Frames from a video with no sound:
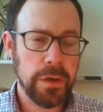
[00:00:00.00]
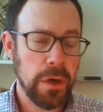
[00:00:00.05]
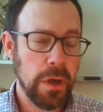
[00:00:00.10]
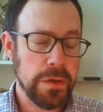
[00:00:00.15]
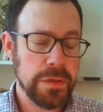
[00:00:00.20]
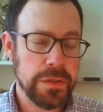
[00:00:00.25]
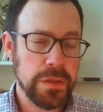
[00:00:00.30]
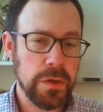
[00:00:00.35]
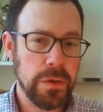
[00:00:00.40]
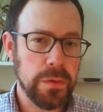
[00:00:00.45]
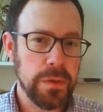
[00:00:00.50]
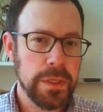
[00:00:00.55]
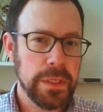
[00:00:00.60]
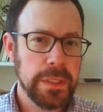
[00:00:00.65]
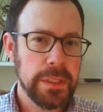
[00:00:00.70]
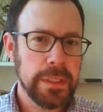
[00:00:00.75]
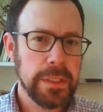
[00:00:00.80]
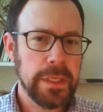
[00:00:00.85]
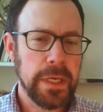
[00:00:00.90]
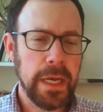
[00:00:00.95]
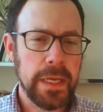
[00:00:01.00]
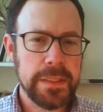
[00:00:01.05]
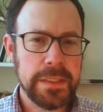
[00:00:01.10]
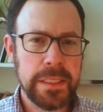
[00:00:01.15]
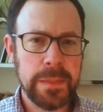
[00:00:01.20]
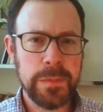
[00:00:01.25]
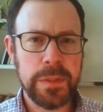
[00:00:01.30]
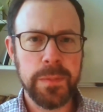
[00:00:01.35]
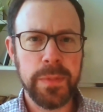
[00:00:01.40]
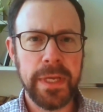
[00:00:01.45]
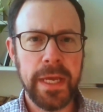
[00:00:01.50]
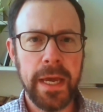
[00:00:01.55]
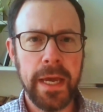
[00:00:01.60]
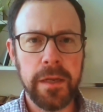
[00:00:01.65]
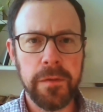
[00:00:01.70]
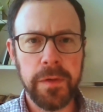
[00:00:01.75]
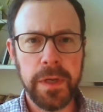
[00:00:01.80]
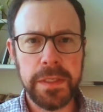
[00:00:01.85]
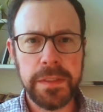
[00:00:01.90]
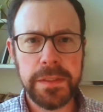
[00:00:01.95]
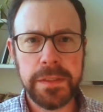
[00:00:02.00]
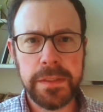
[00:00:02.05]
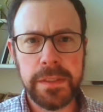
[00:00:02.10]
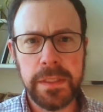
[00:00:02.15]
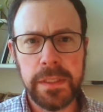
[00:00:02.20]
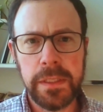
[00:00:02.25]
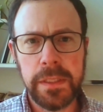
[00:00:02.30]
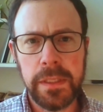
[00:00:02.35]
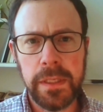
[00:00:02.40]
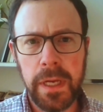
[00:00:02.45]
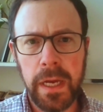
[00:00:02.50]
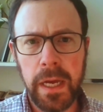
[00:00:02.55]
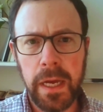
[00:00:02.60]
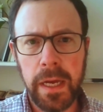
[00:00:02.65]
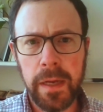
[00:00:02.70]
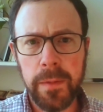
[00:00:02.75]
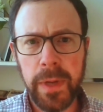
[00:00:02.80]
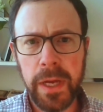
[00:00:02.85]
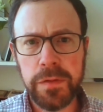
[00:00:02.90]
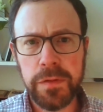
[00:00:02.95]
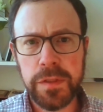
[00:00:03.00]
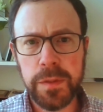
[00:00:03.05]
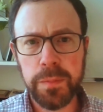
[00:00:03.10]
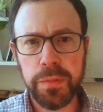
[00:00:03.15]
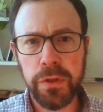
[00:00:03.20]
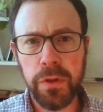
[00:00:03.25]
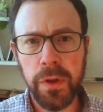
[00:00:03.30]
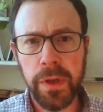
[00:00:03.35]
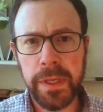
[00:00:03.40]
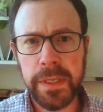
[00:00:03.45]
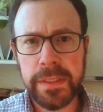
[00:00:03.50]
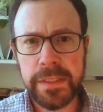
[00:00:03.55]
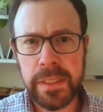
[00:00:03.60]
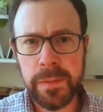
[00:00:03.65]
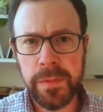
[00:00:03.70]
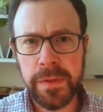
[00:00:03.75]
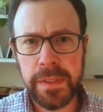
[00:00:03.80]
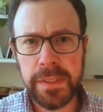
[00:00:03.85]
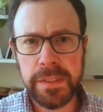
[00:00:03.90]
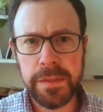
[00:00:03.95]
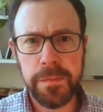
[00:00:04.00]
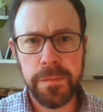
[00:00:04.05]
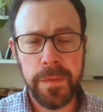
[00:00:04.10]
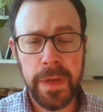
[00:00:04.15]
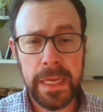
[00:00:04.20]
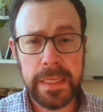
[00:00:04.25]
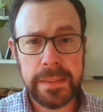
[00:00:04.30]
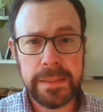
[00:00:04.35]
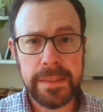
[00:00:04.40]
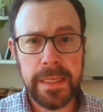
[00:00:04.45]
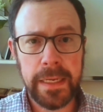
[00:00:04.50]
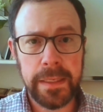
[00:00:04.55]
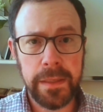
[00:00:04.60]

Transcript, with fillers: And they're also uh, seem to be ahead of us uh, about deploying some of these advanced